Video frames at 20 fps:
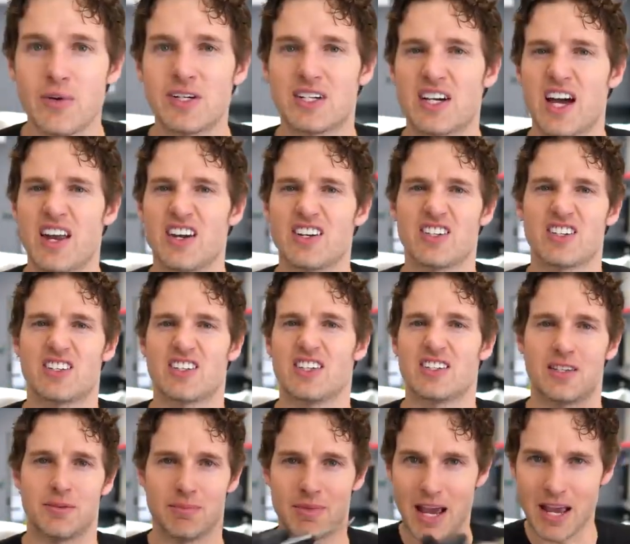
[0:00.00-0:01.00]
we kind of just did
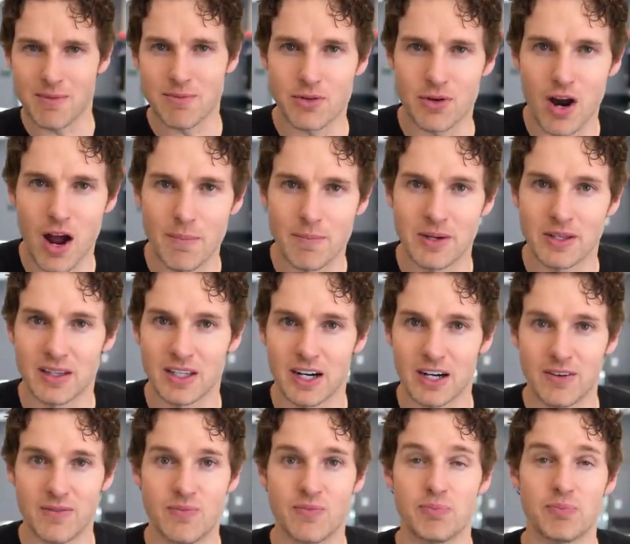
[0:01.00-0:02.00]
some name dropping
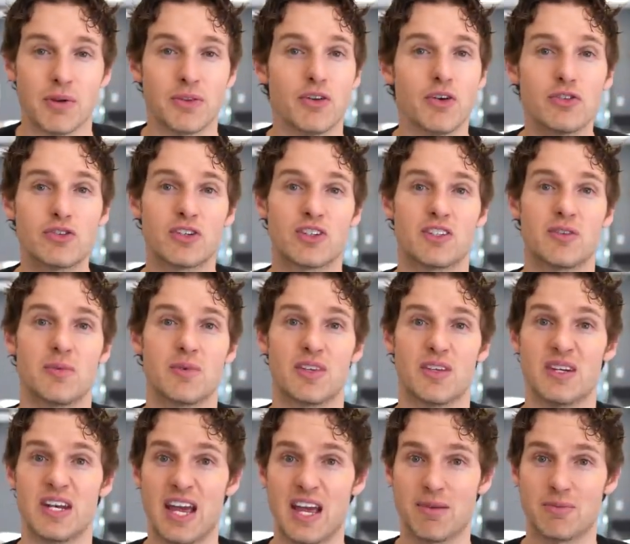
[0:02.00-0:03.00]
there, but those are some of the
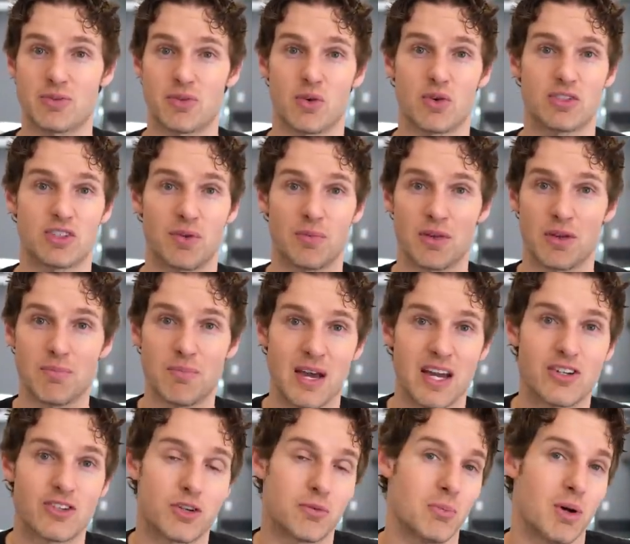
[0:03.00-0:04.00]
names or some of the
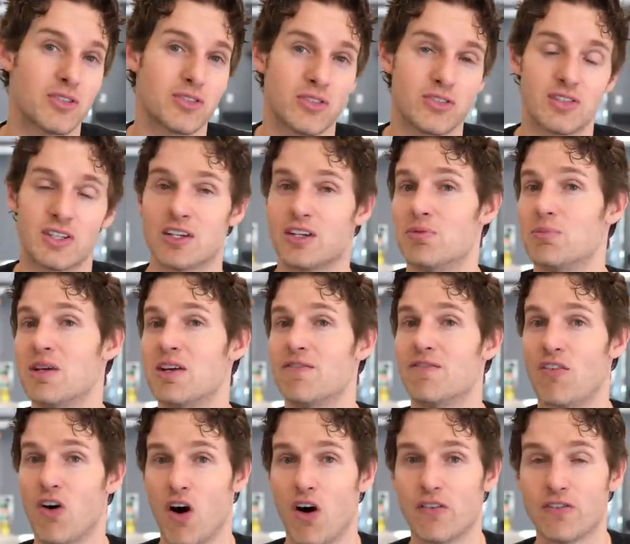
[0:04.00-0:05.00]
major muscles that could be
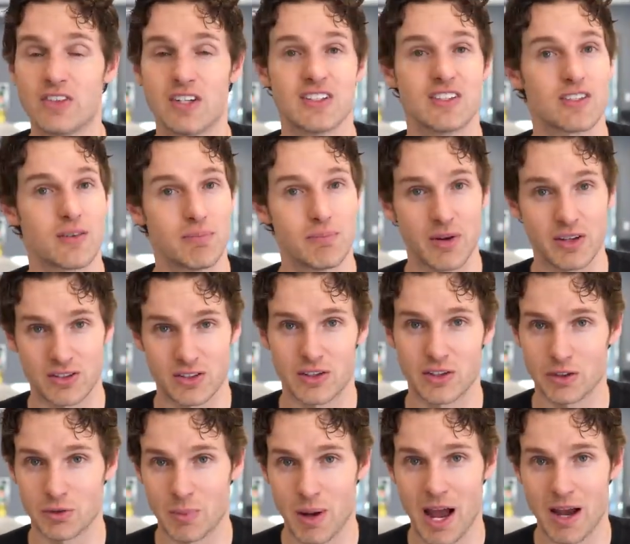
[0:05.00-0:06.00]
involved in some
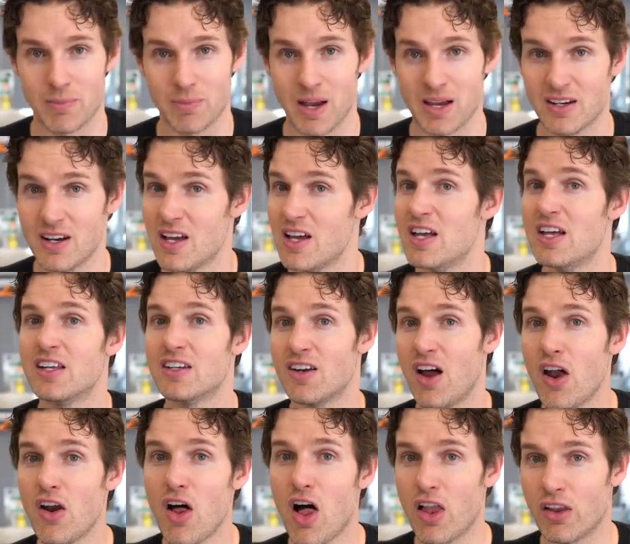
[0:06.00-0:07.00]
muscular back pain.
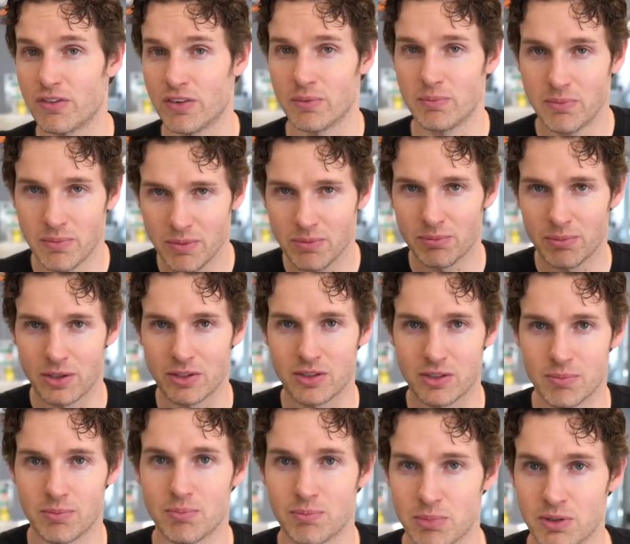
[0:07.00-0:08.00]
Not all of them, but
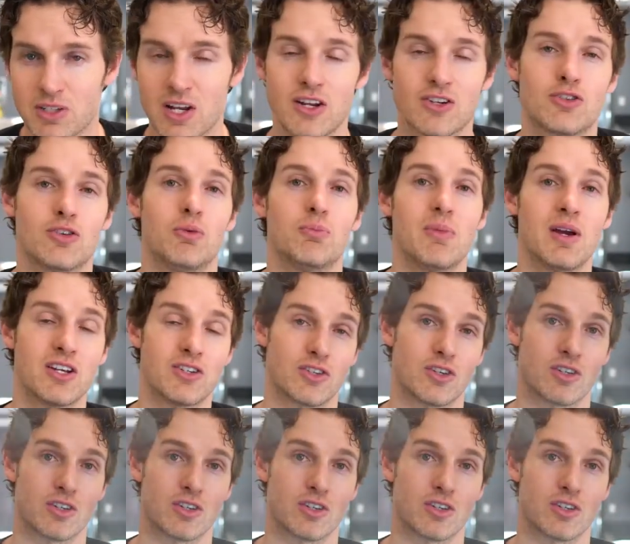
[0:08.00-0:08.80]
some potential major